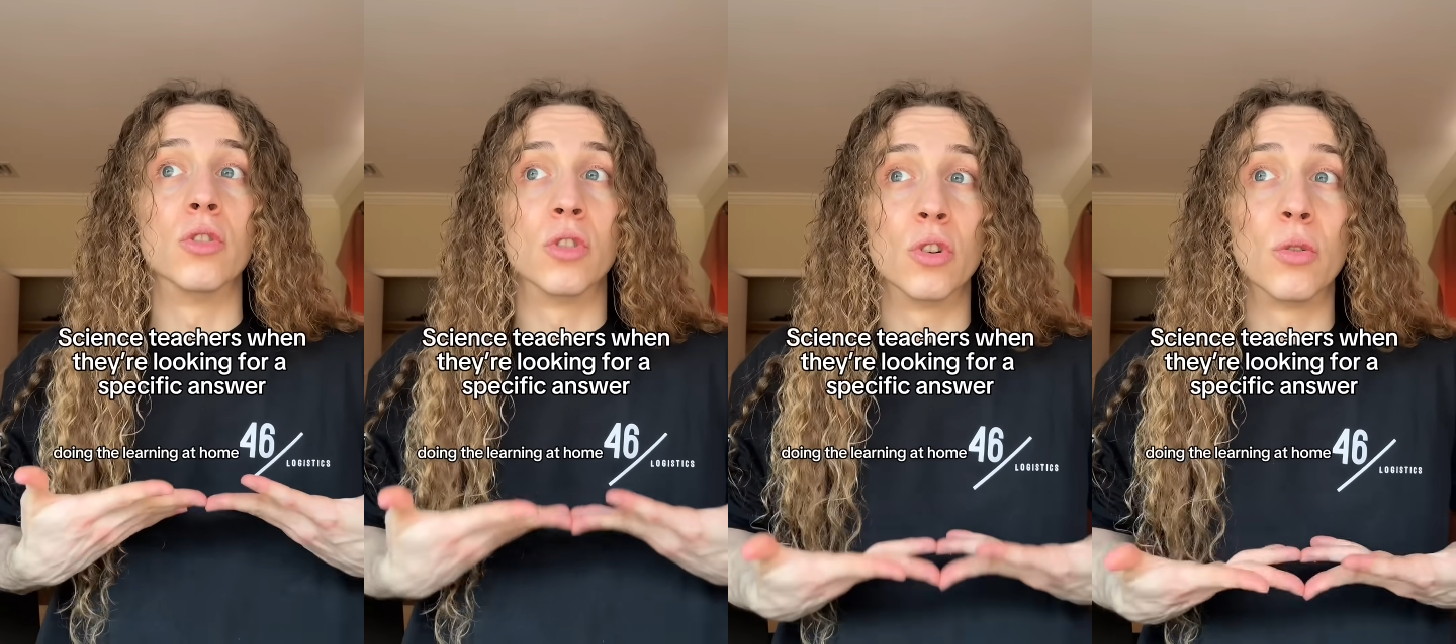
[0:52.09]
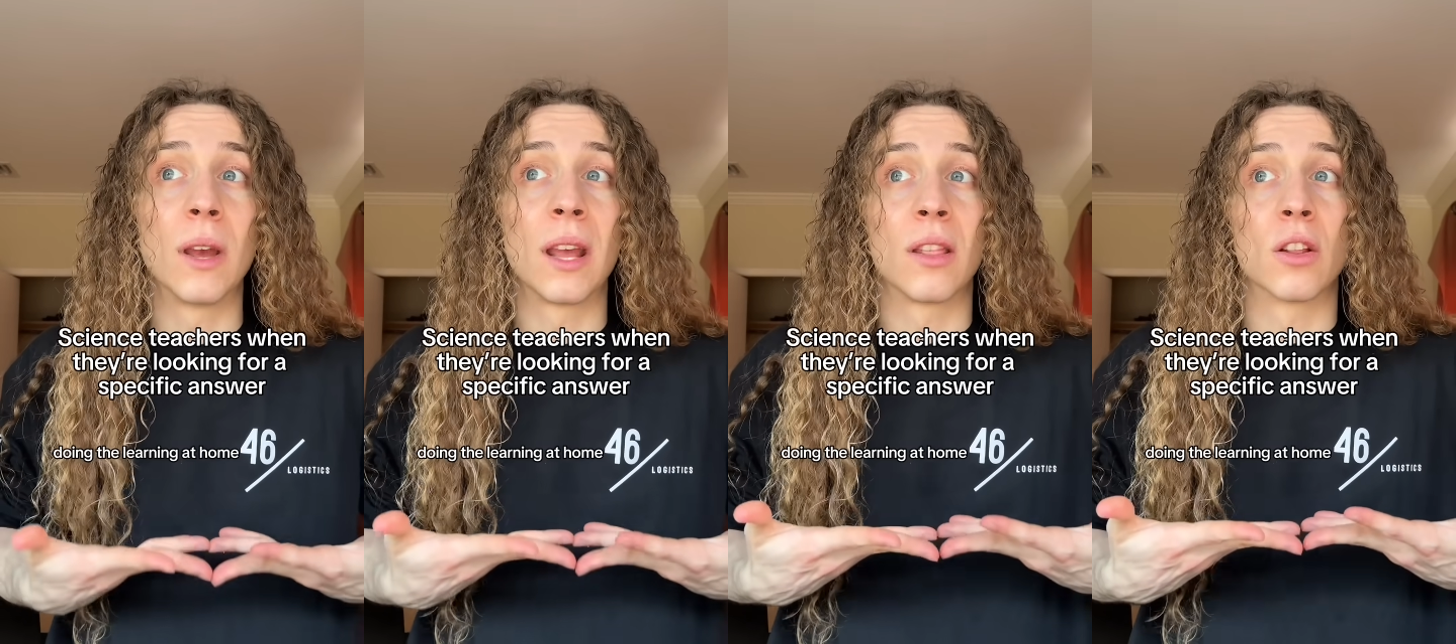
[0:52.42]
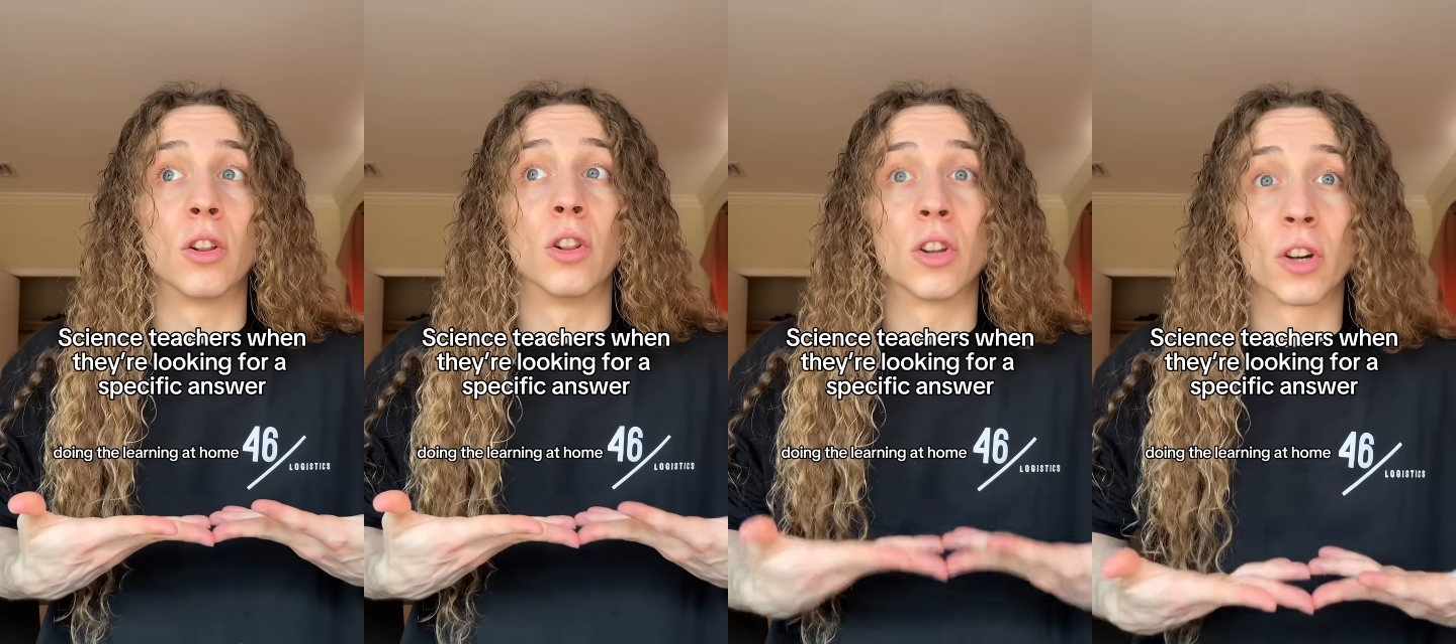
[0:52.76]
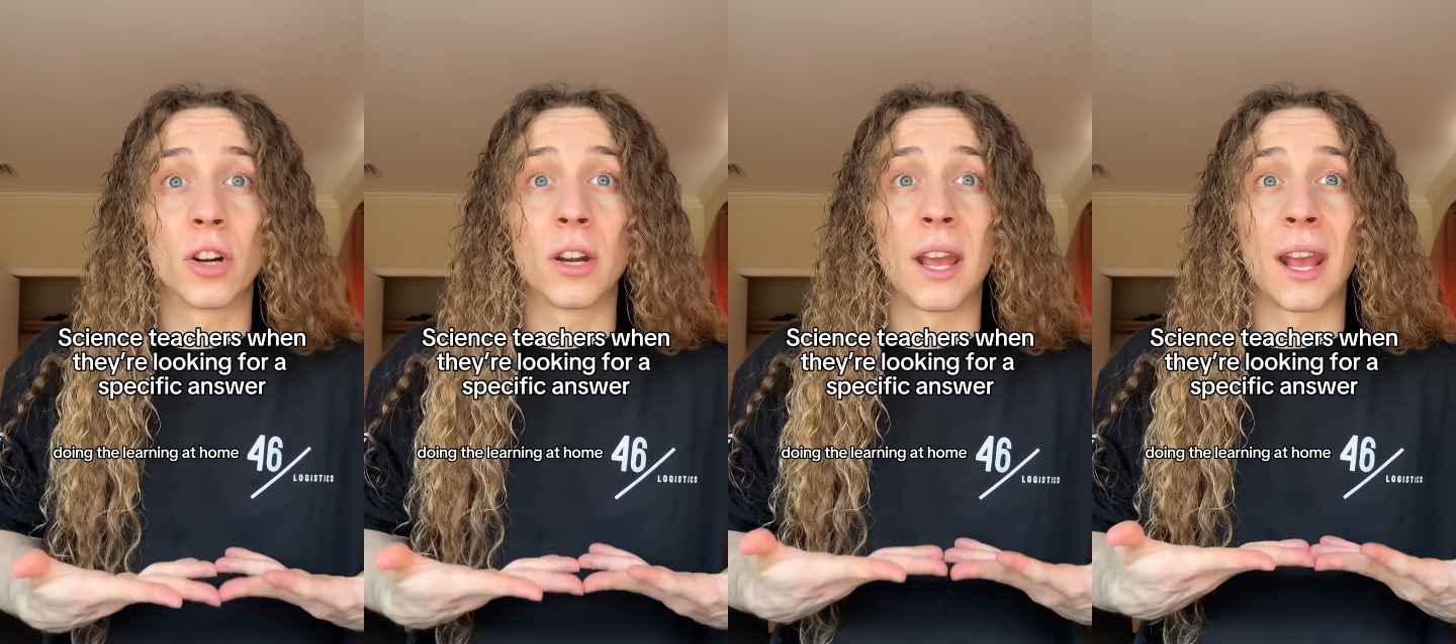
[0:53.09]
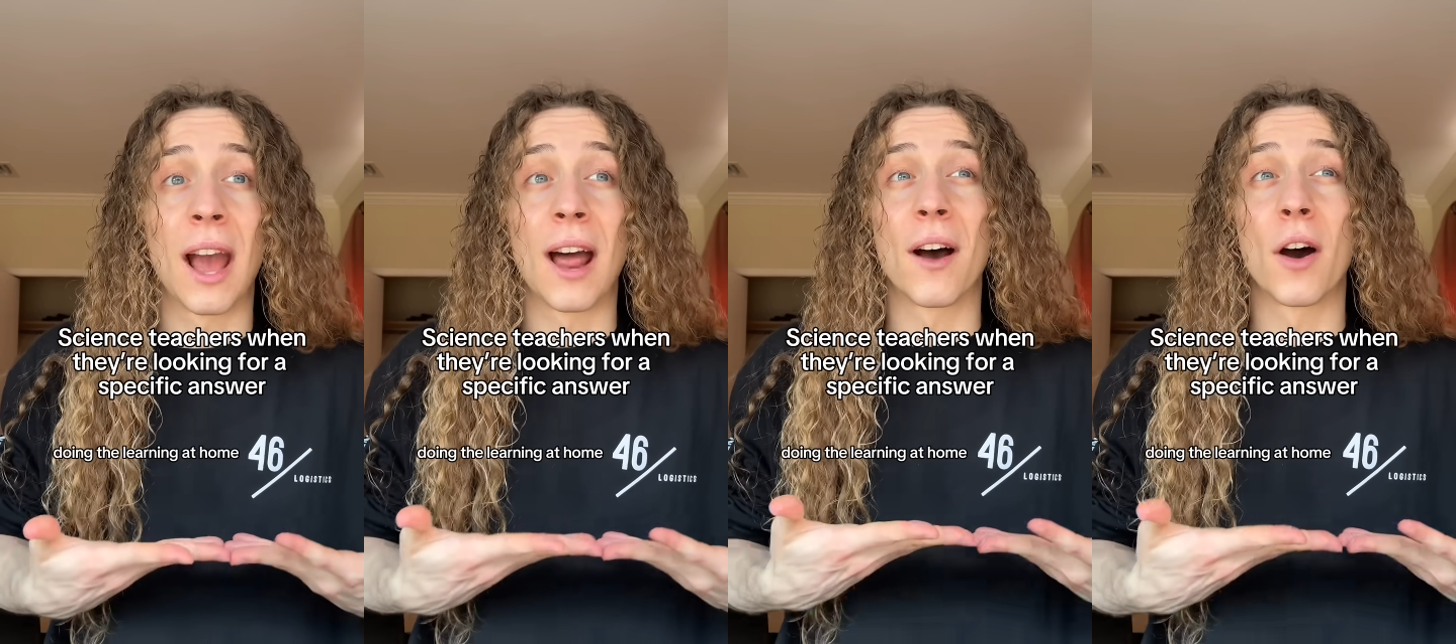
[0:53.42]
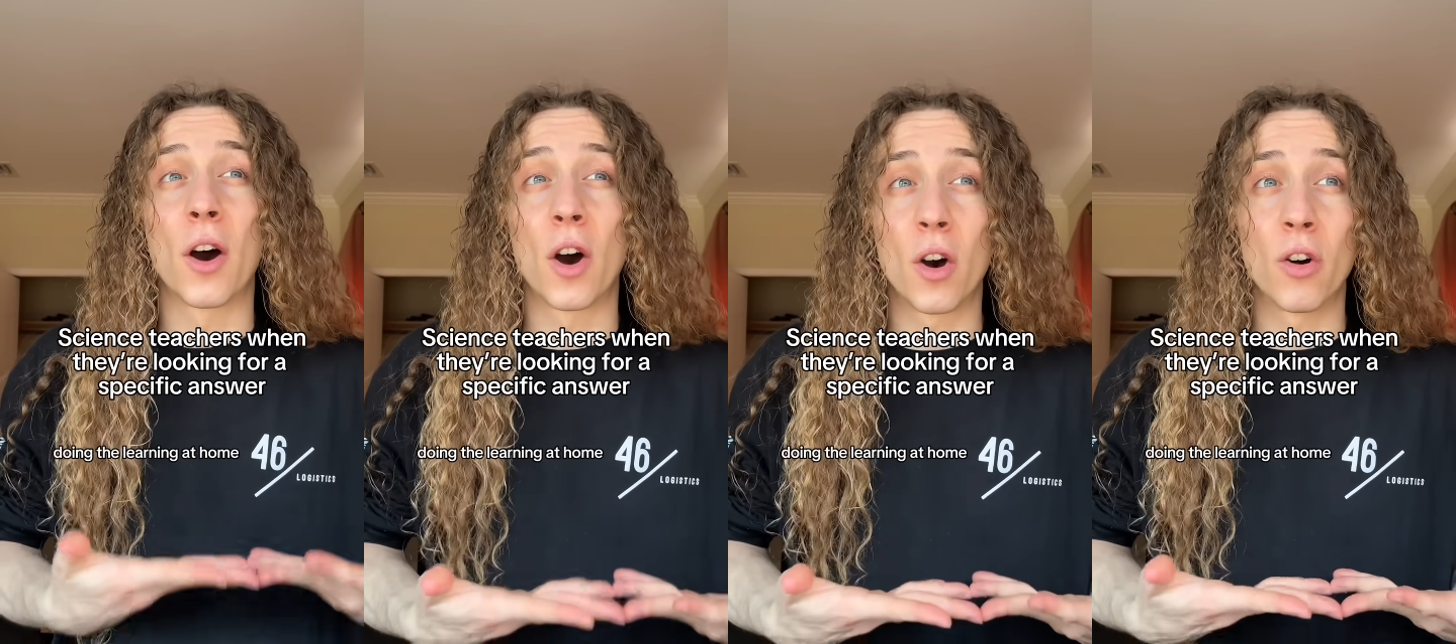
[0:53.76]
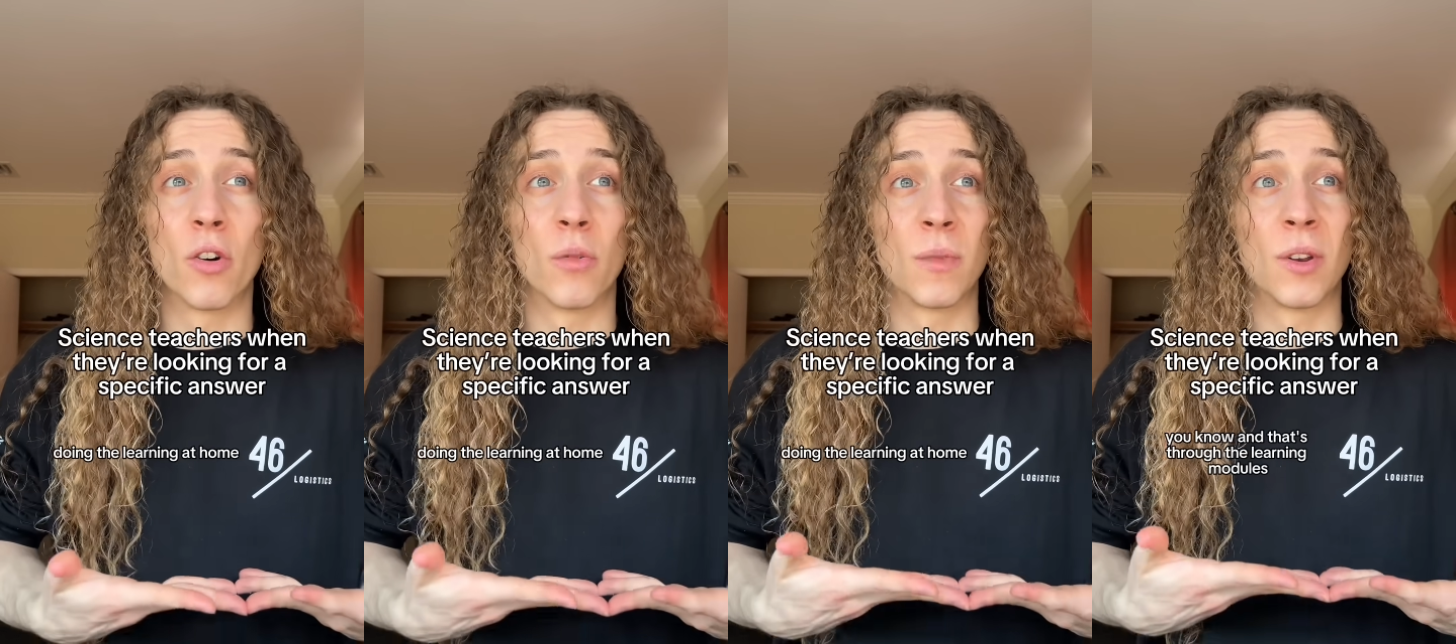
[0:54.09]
doing the learning at home,